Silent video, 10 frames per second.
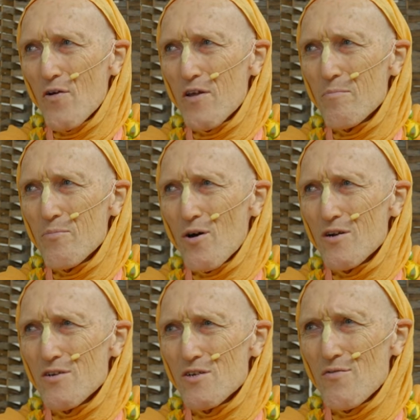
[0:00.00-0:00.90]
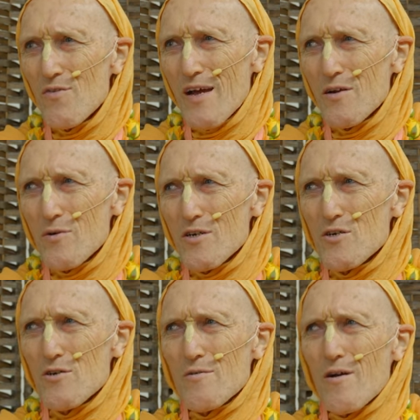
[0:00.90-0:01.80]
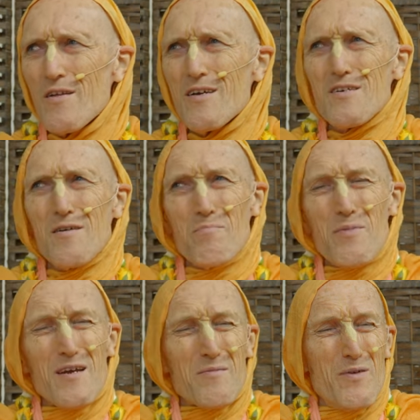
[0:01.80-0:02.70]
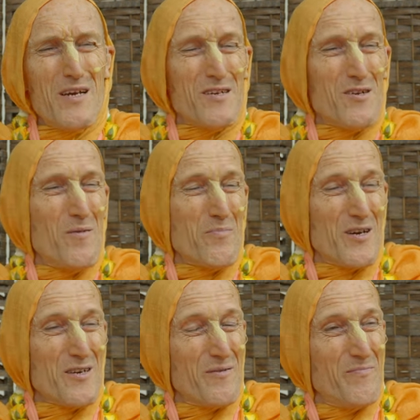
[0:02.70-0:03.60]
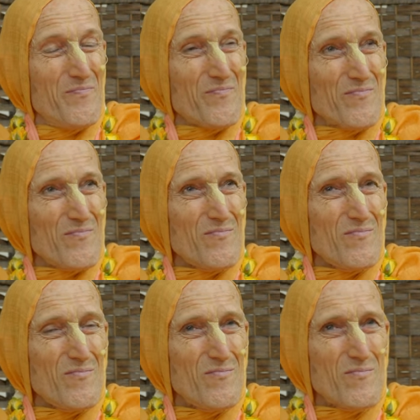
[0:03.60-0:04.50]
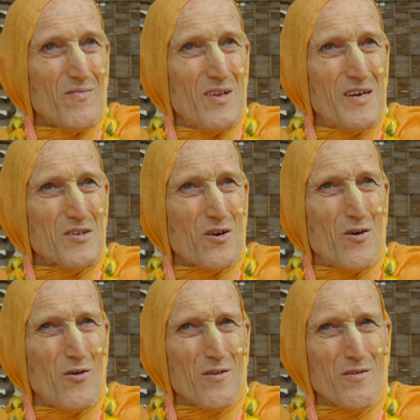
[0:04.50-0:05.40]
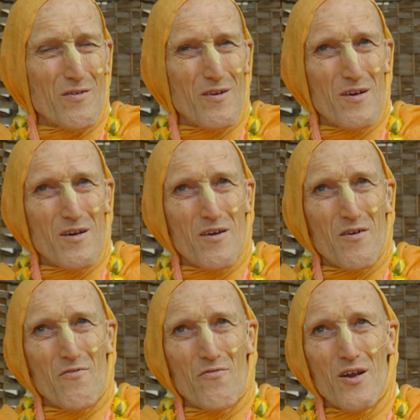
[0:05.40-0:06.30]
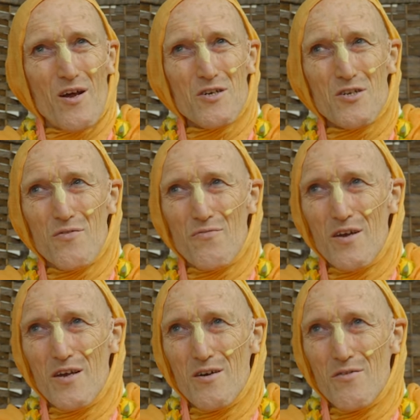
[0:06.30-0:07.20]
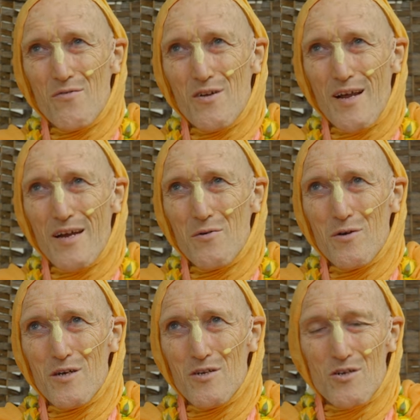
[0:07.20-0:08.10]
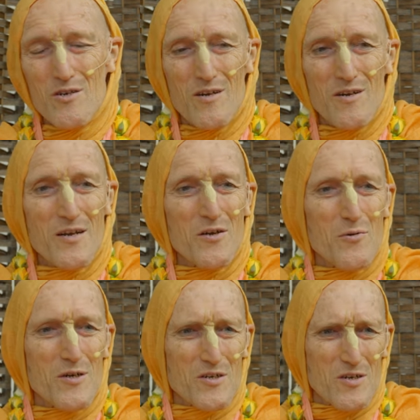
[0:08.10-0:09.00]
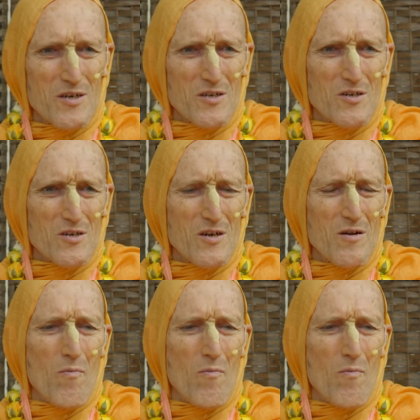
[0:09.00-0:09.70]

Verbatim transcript: the importance of language, and there's a big, big topic. There's a whole philosophy of language and linguistics,